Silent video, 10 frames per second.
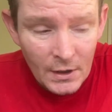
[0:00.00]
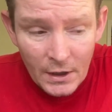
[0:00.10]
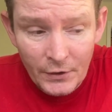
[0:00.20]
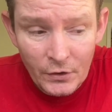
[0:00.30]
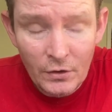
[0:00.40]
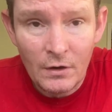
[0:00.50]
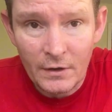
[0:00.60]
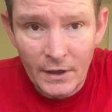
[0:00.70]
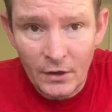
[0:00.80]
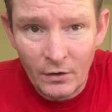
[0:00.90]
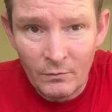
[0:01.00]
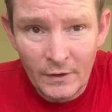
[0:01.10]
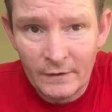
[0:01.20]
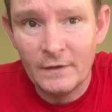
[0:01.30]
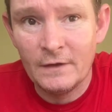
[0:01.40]
and you can't get it on
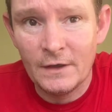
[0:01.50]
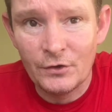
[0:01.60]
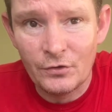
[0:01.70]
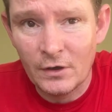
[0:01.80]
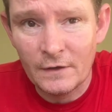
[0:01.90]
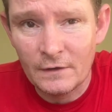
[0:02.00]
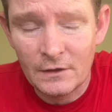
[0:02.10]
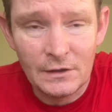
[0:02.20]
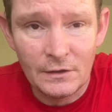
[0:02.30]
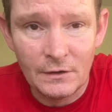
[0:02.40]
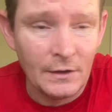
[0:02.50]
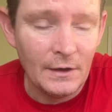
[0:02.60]
once it's in the truck and secure.